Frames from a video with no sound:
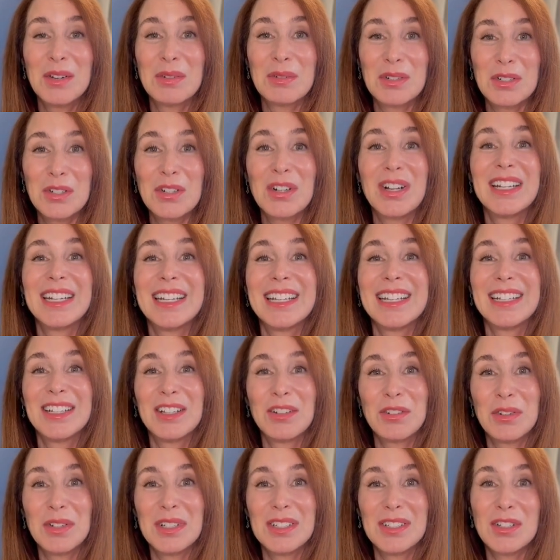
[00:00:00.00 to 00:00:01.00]
We're trying to
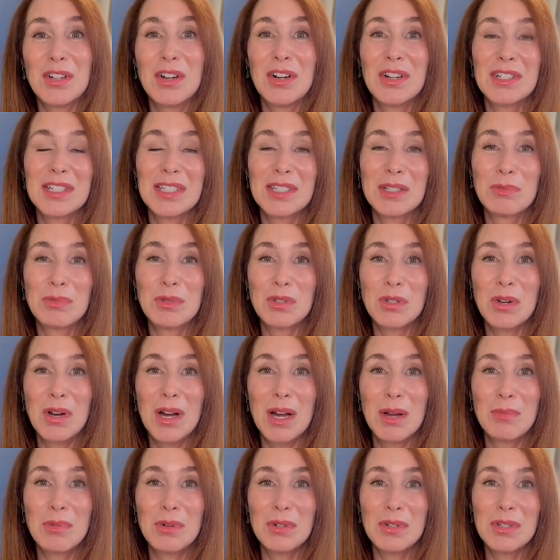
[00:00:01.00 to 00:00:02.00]
increase our
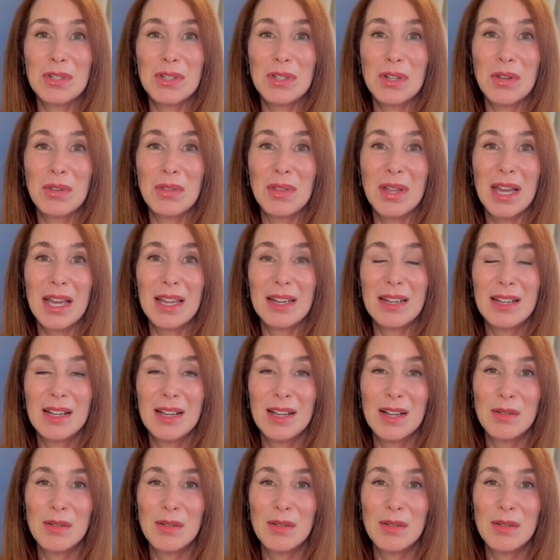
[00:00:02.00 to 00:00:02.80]
subscribers so that